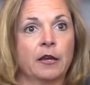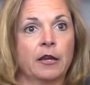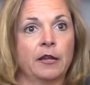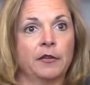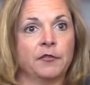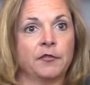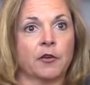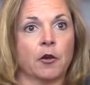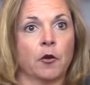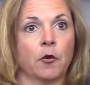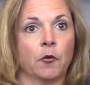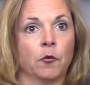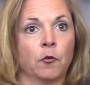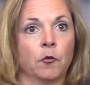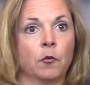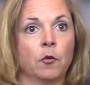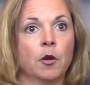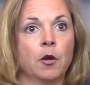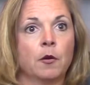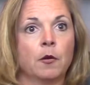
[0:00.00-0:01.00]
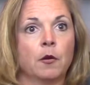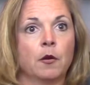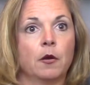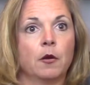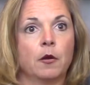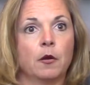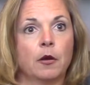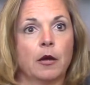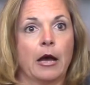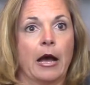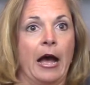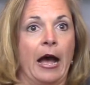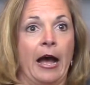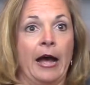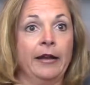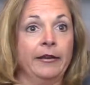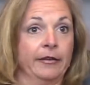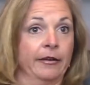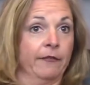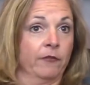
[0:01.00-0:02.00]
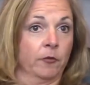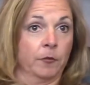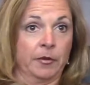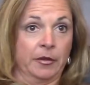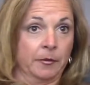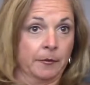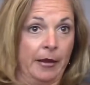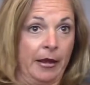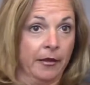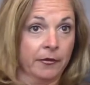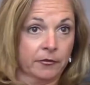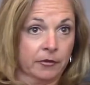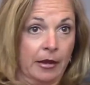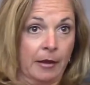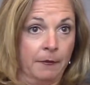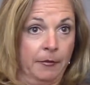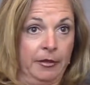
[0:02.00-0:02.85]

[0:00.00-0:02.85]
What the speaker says: And so I'd never been a pastor.